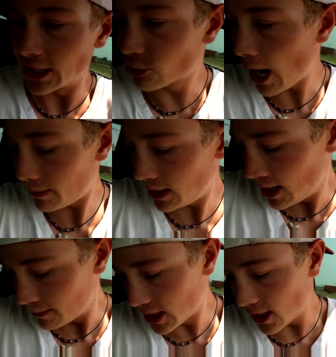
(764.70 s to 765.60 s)
is crappy
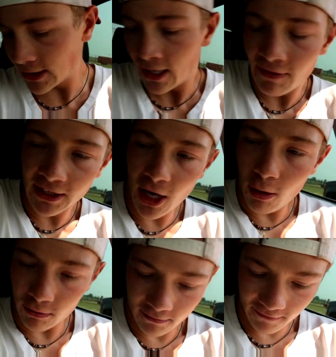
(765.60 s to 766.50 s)
because they
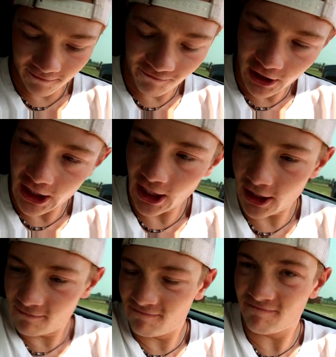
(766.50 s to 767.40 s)
don't
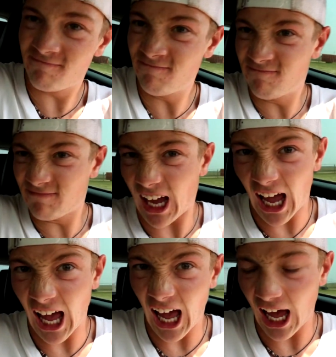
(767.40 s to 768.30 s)
freaking,
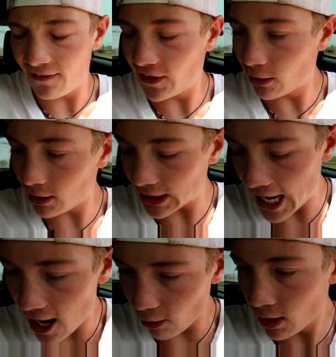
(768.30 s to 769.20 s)
they don't
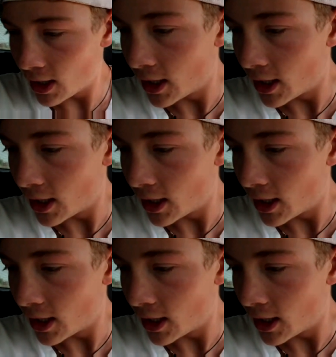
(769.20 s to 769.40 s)
allow